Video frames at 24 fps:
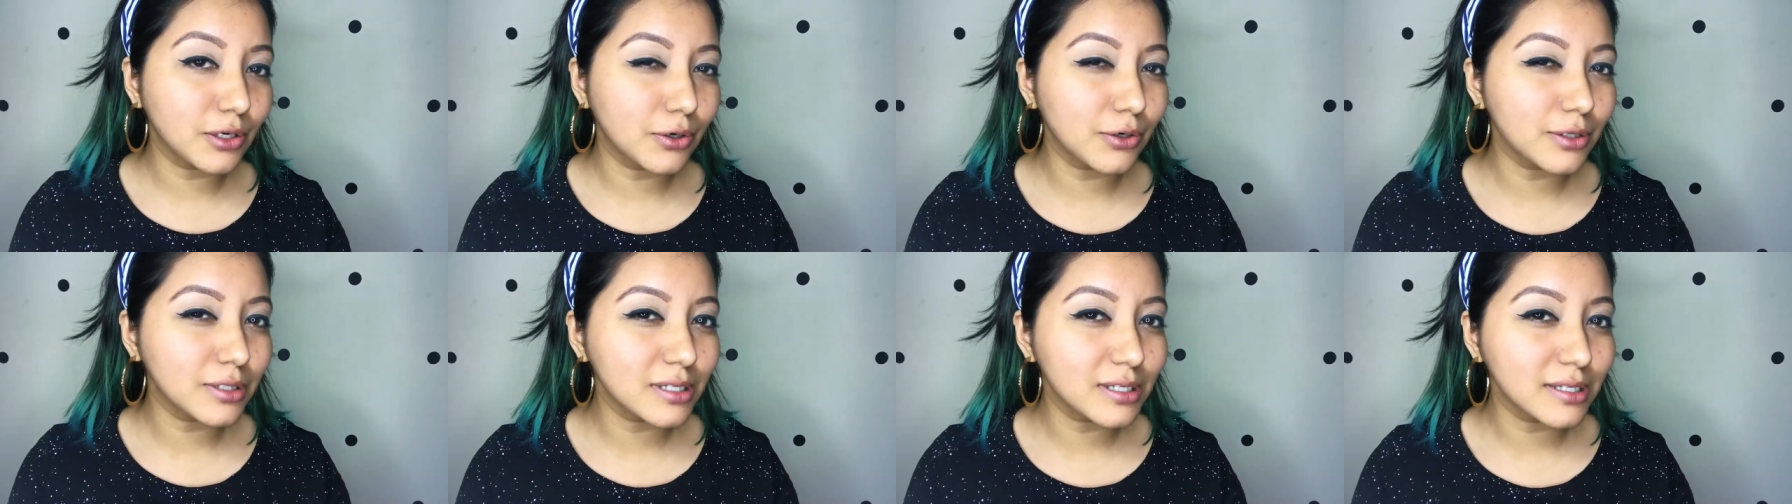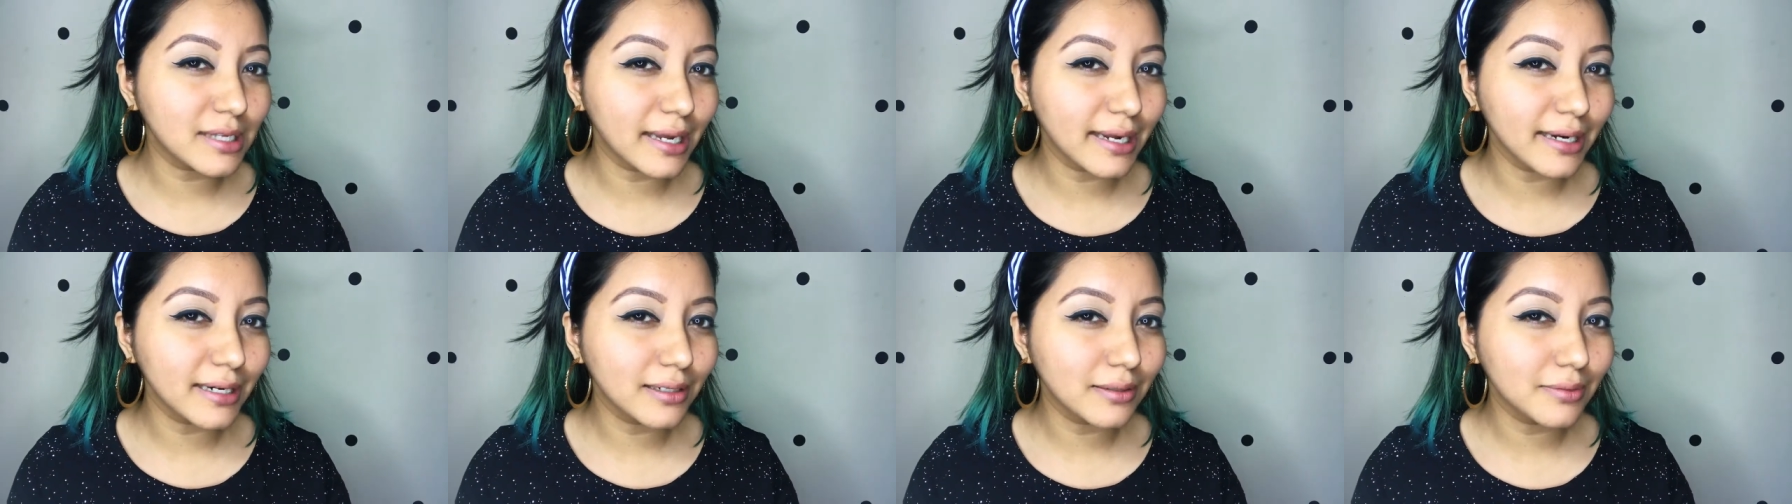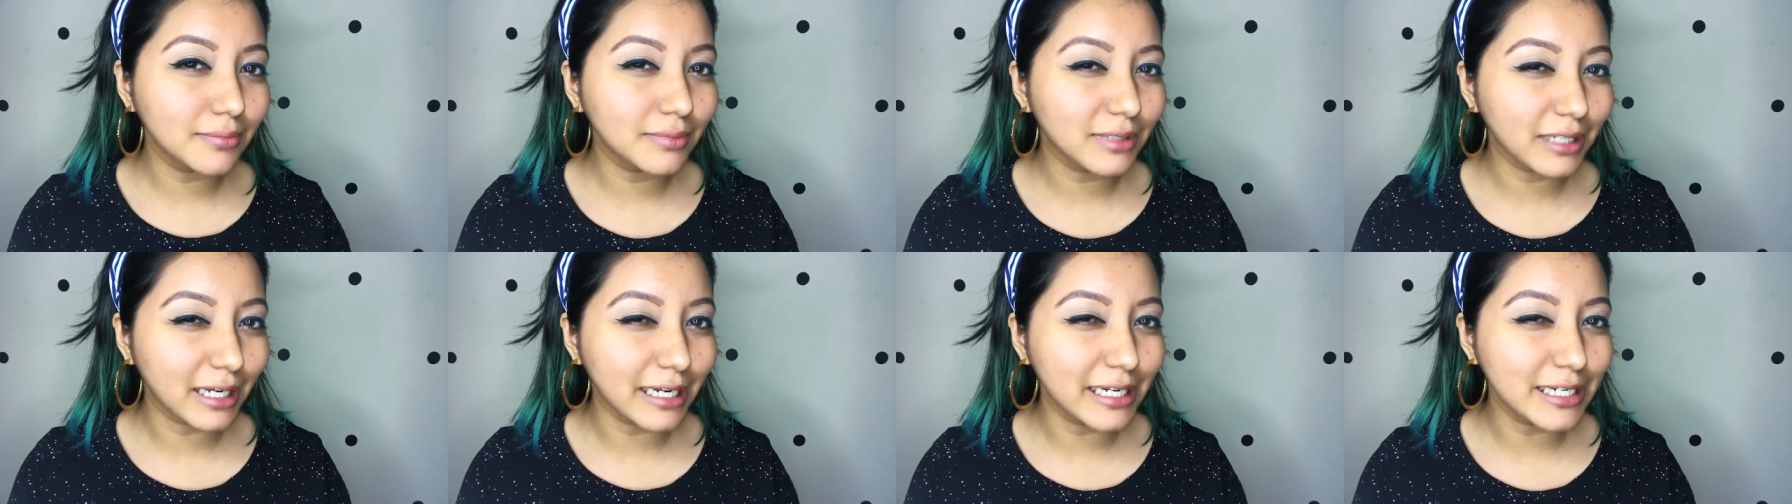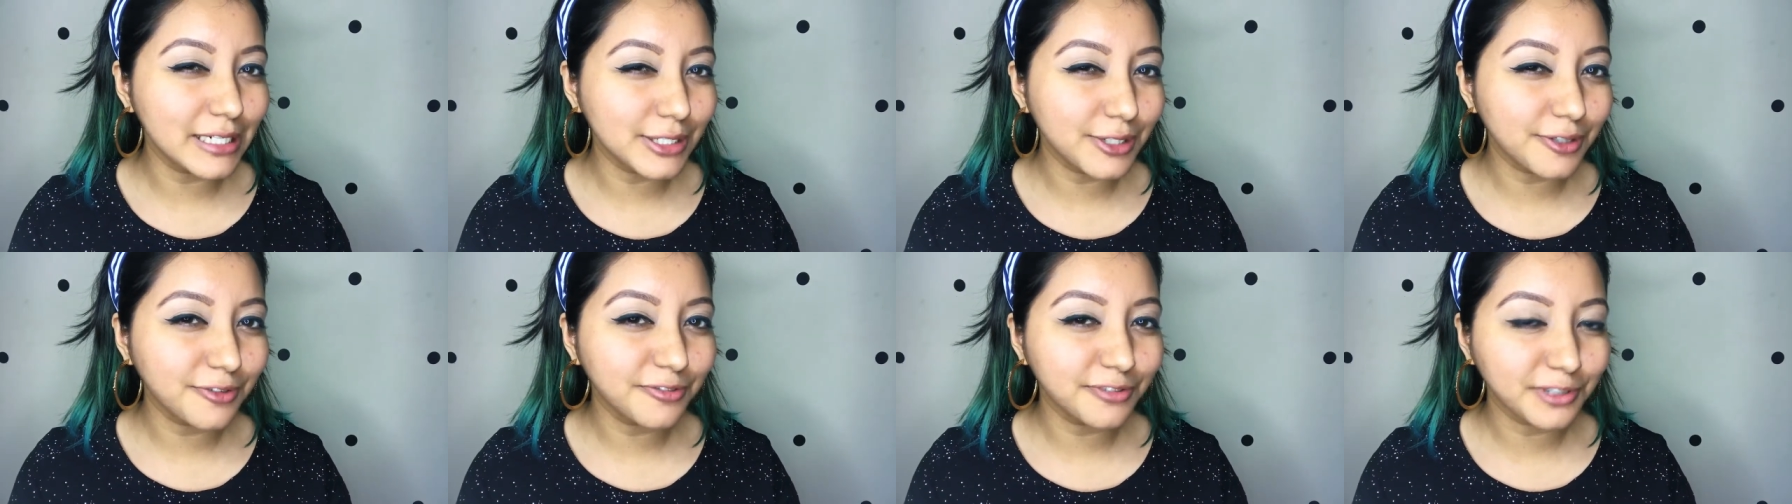good side
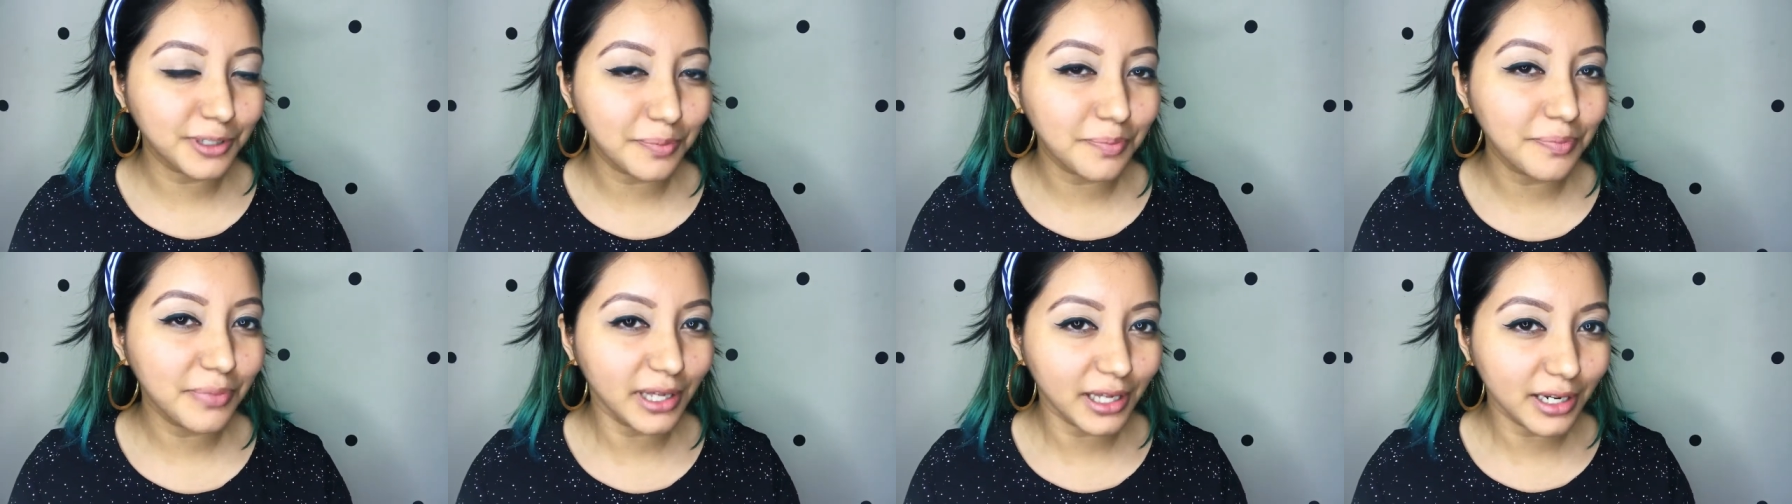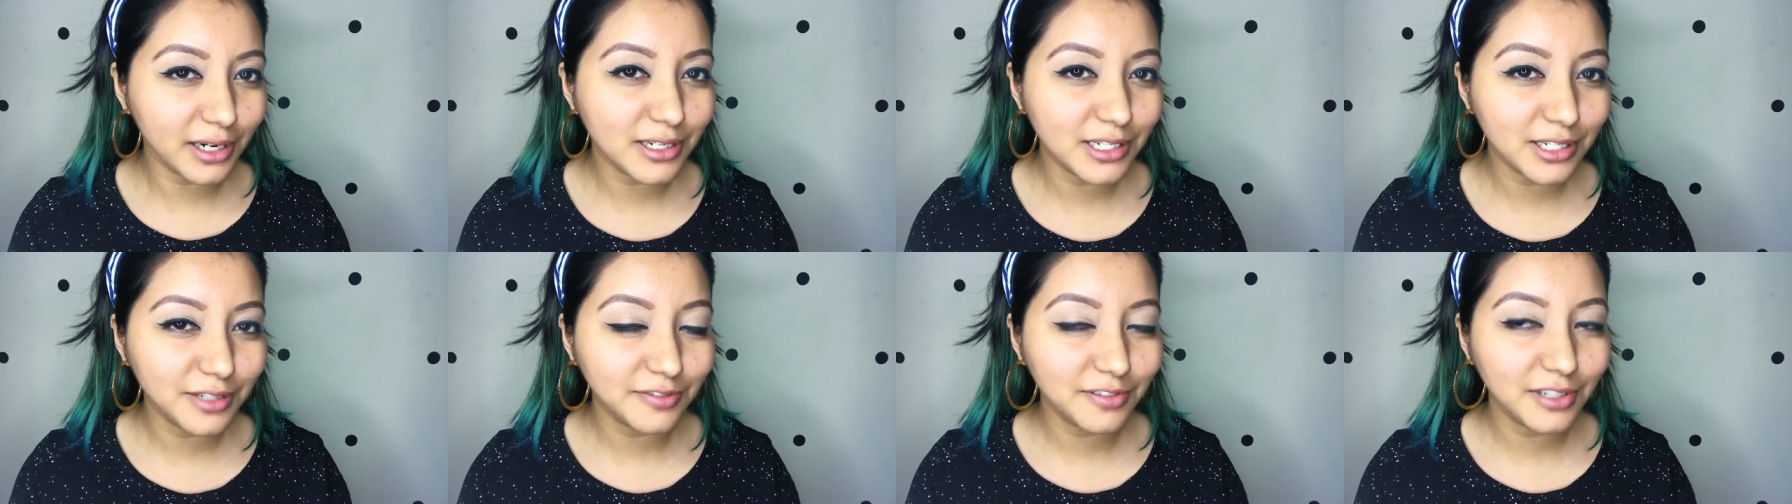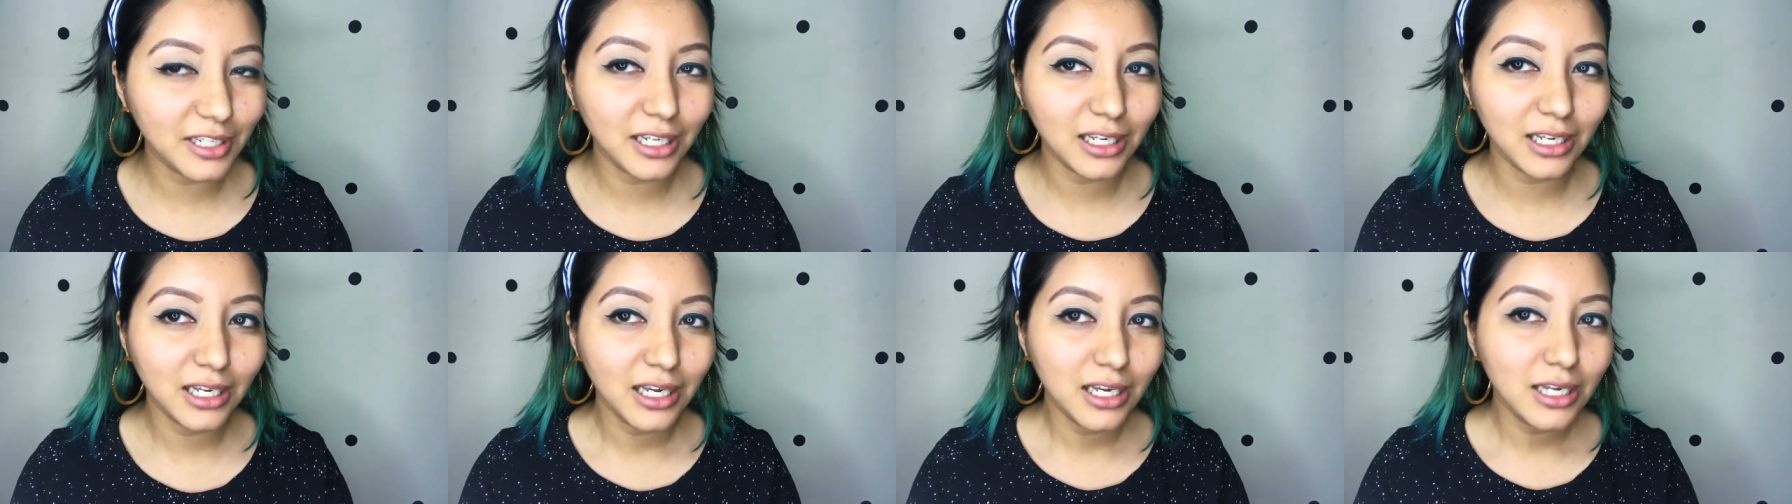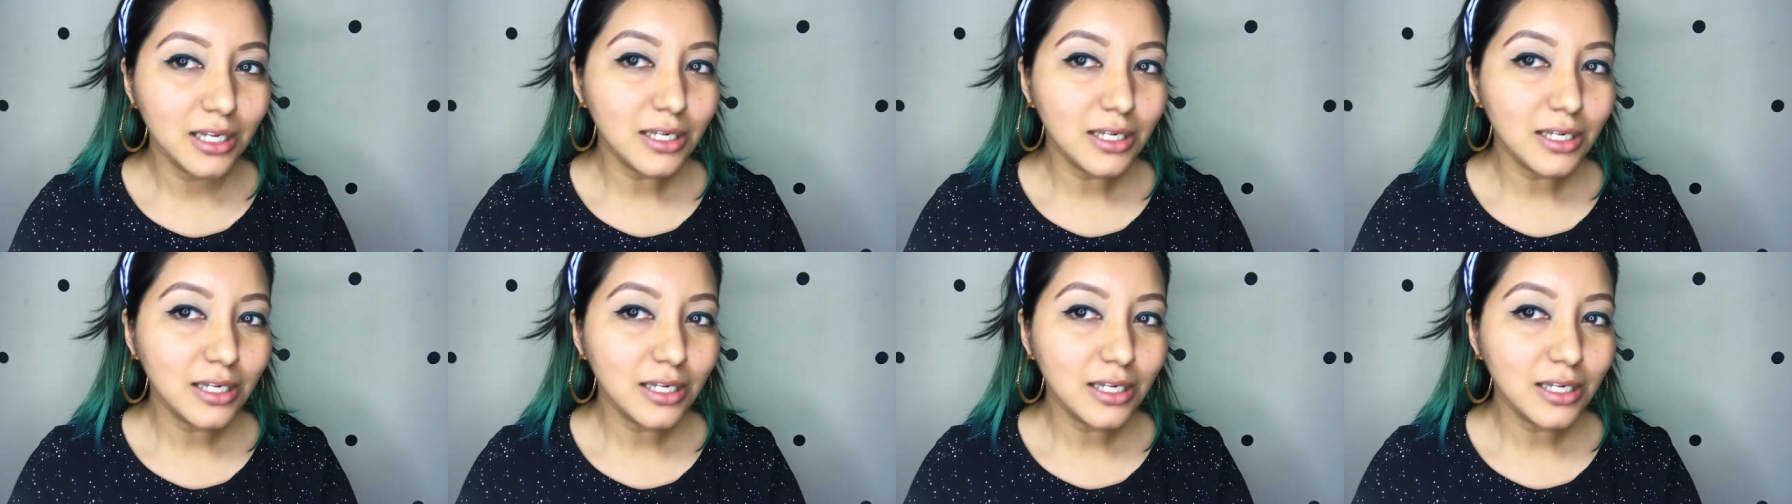kind of comparatively.